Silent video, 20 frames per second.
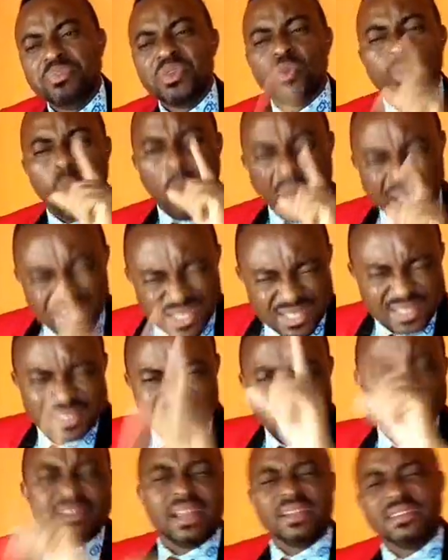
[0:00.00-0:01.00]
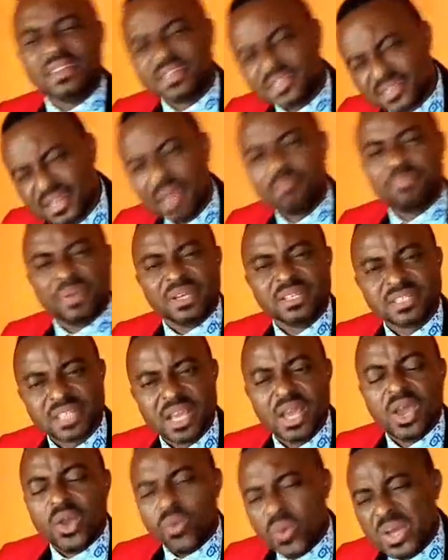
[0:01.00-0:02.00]
Be wiser than the
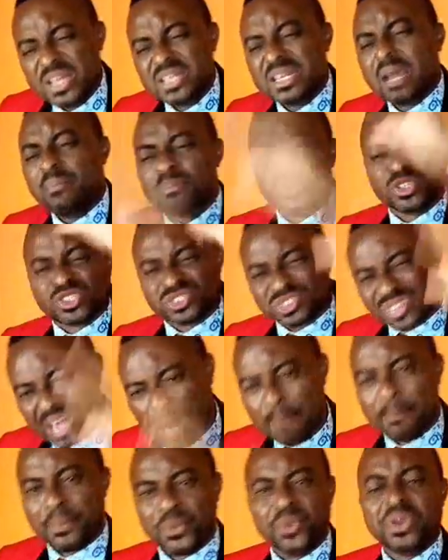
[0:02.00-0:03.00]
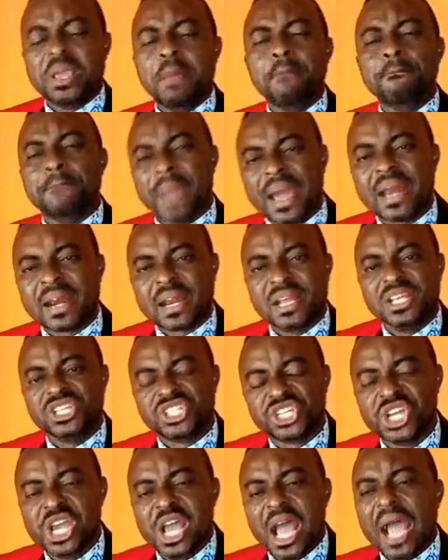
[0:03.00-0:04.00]
serpent. When they will trap you in
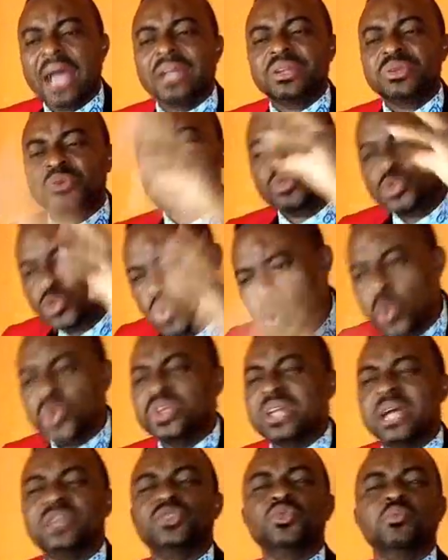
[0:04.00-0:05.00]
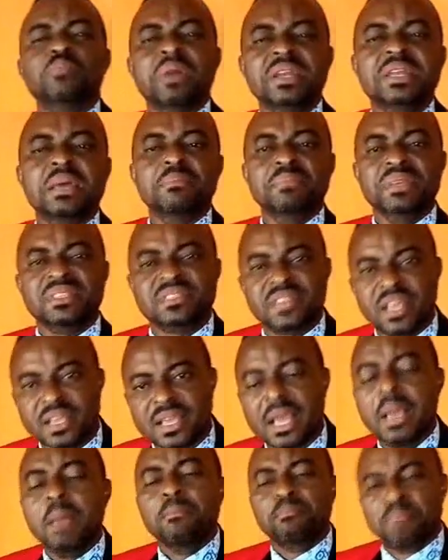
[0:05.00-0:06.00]
marriage and you know that you made a
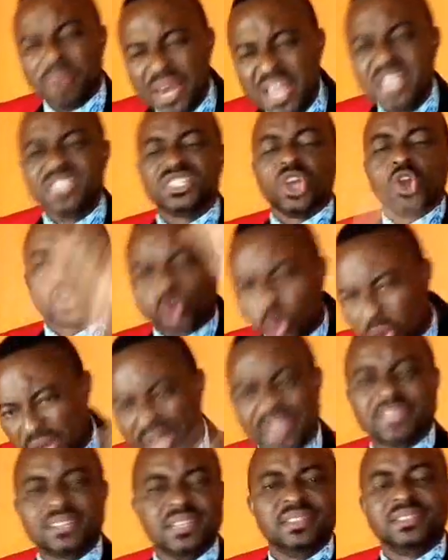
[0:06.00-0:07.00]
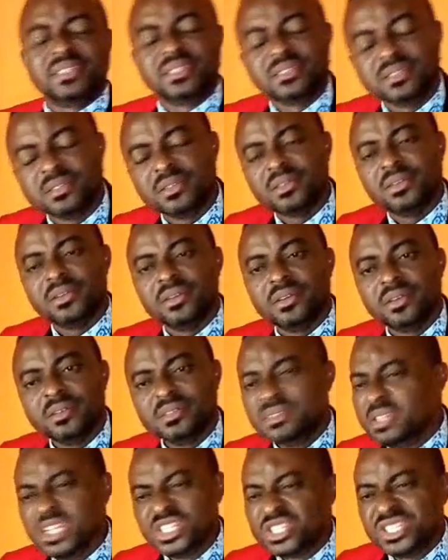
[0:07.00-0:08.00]
mistake, please correct it.
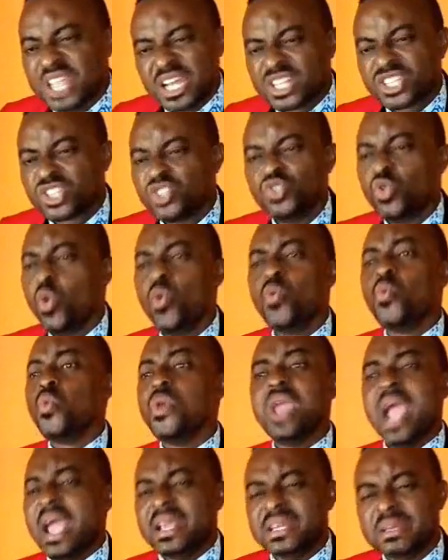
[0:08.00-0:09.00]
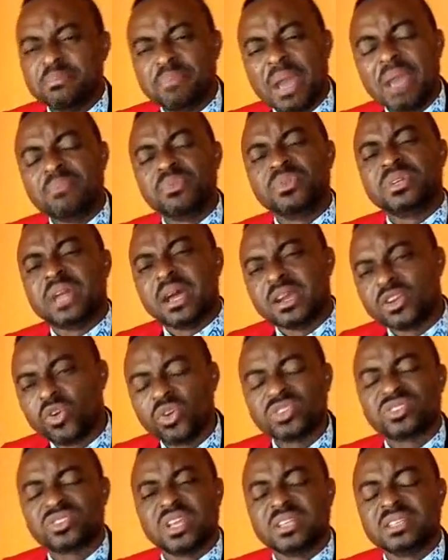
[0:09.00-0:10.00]
There's nowhere in the Bible
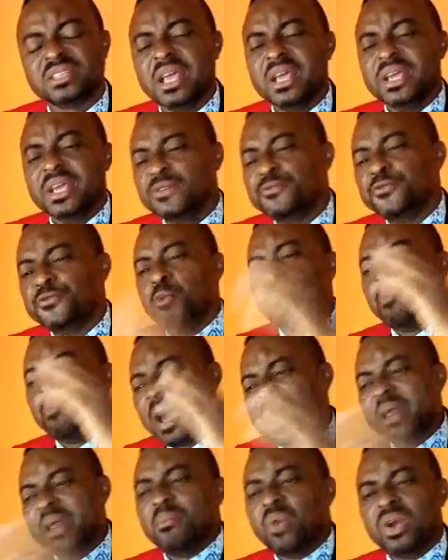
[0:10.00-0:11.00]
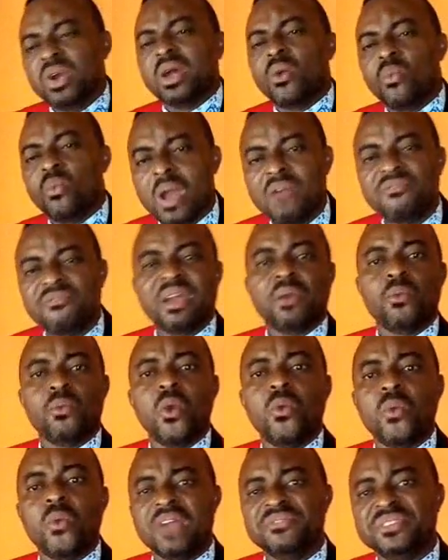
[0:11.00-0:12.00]
that God says if you marry more than
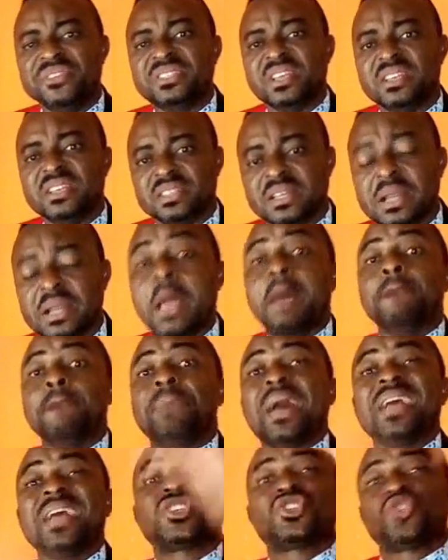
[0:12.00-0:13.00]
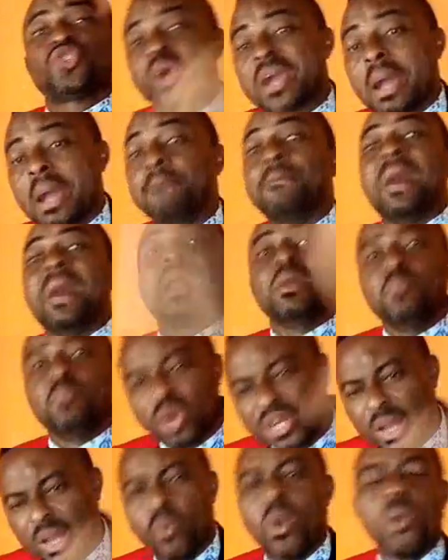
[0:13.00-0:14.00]
one wife, it's a sin. Pastor can
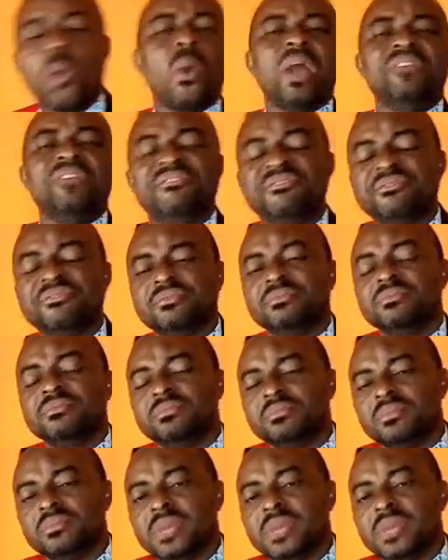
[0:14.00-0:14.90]
marry more than one wife.